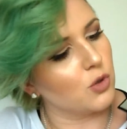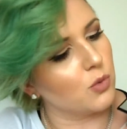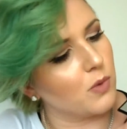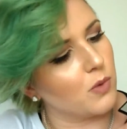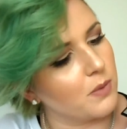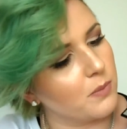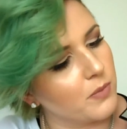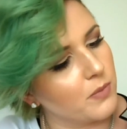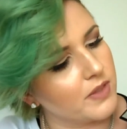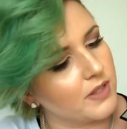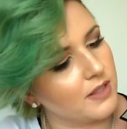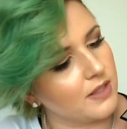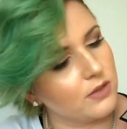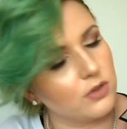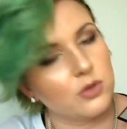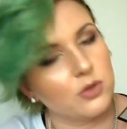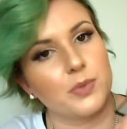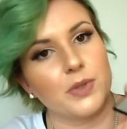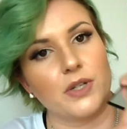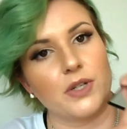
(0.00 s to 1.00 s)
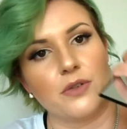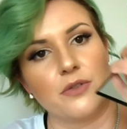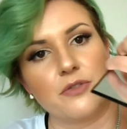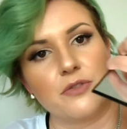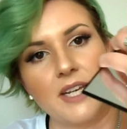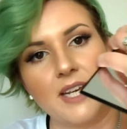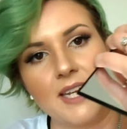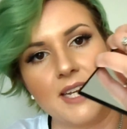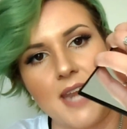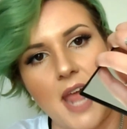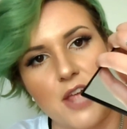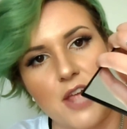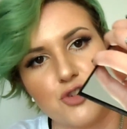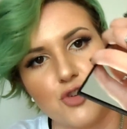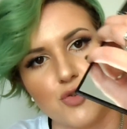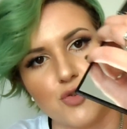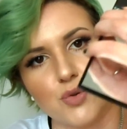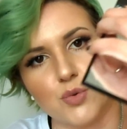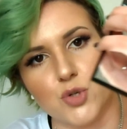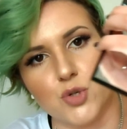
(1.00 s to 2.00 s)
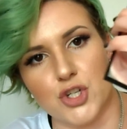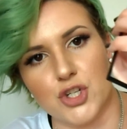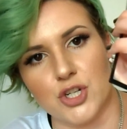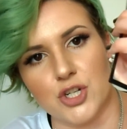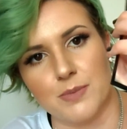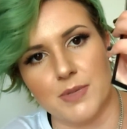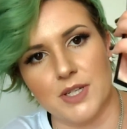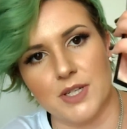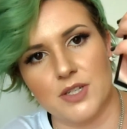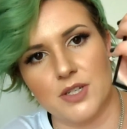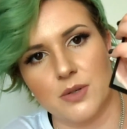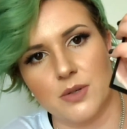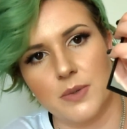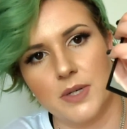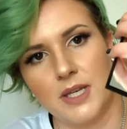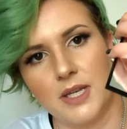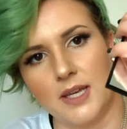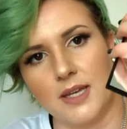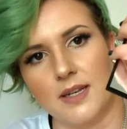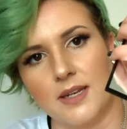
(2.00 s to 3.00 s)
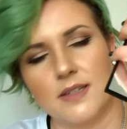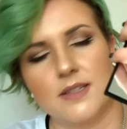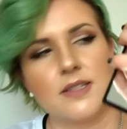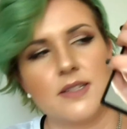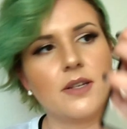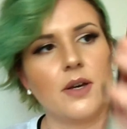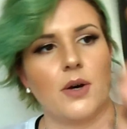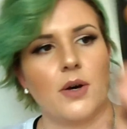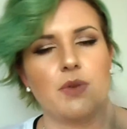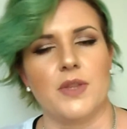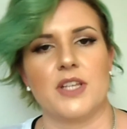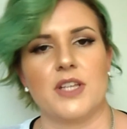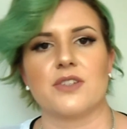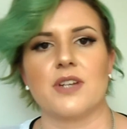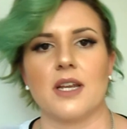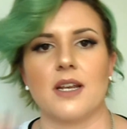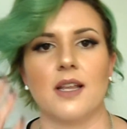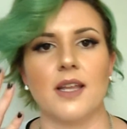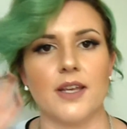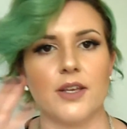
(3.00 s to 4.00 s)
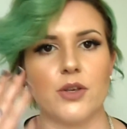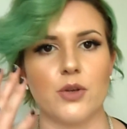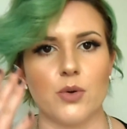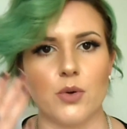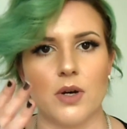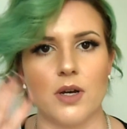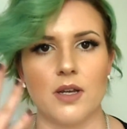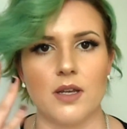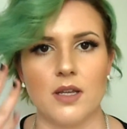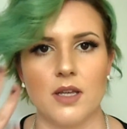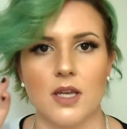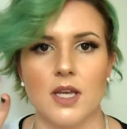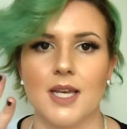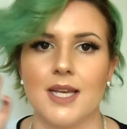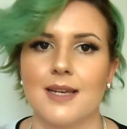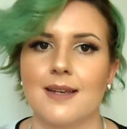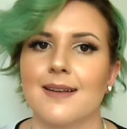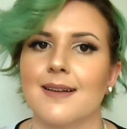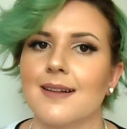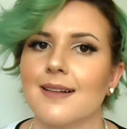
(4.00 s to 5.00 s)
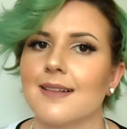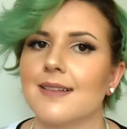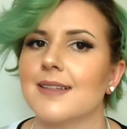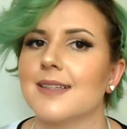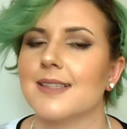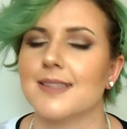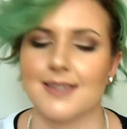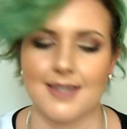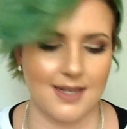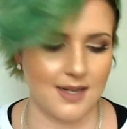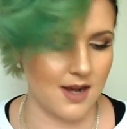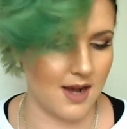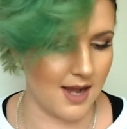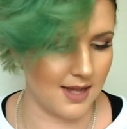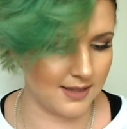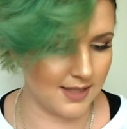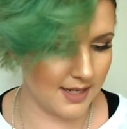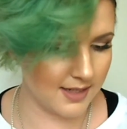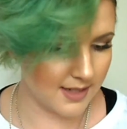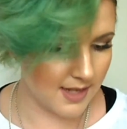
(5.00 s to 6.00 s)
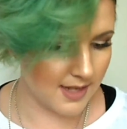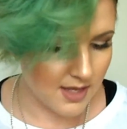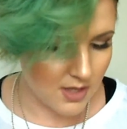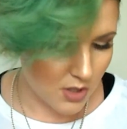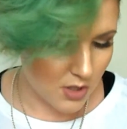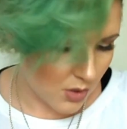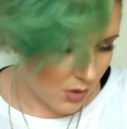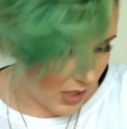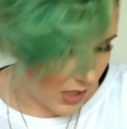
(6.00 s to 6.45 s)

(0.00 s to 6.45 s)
your one with a little bit of like a natural shimmer to it. So that's kind of like your glistening highlight,